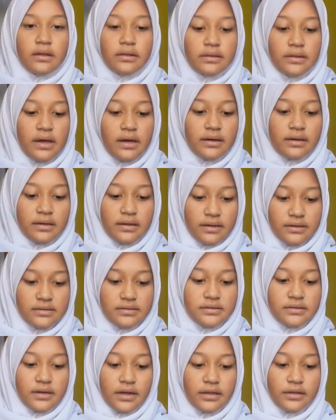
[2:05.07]
There
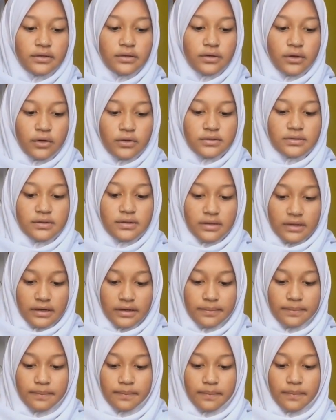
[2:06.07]
is Red Cross
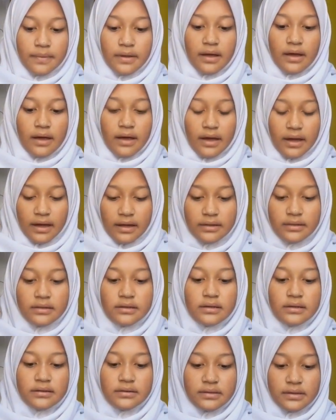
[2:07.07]
Club at
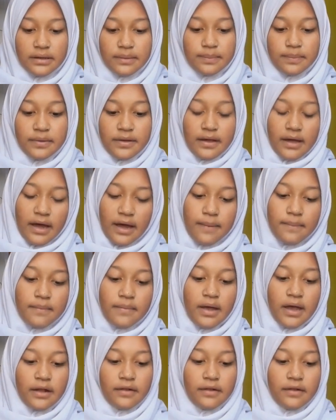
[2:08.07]
3 p.m.